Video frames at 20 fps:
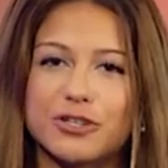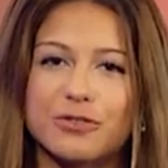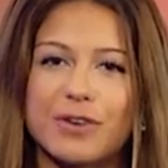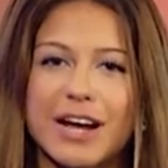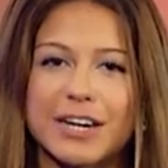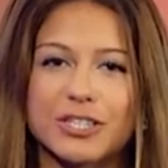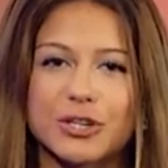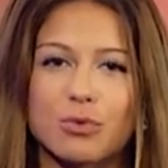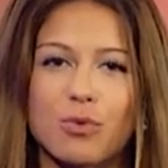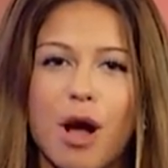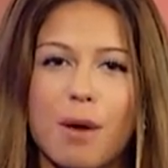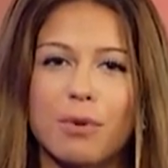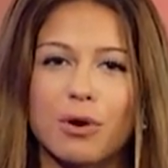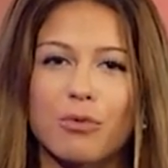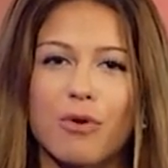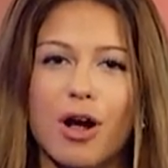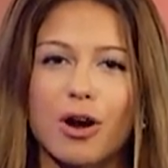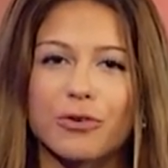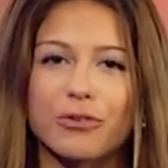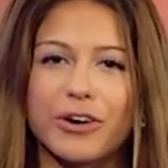director Robert
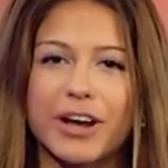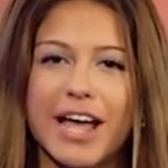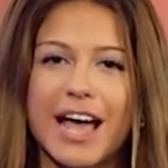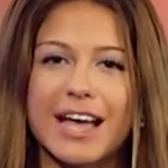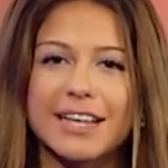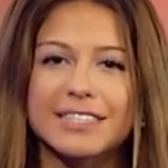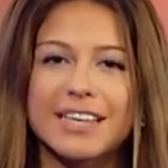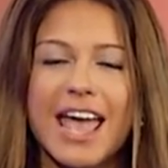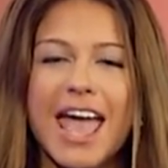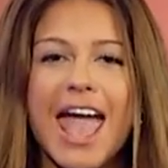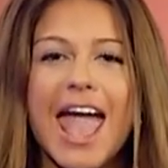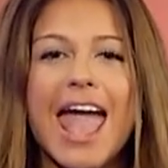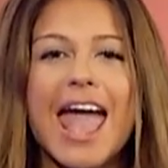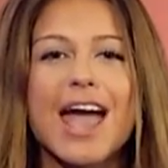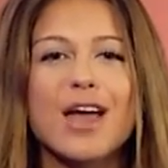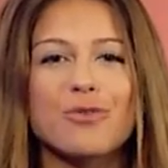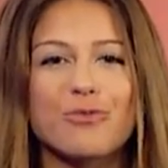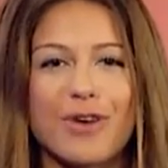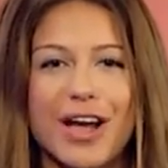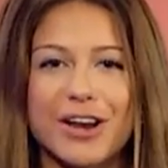Rodriguez
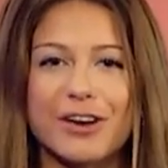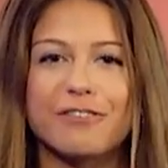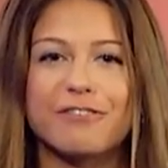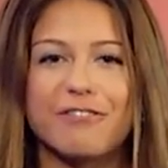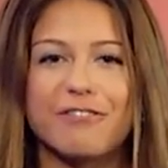and writer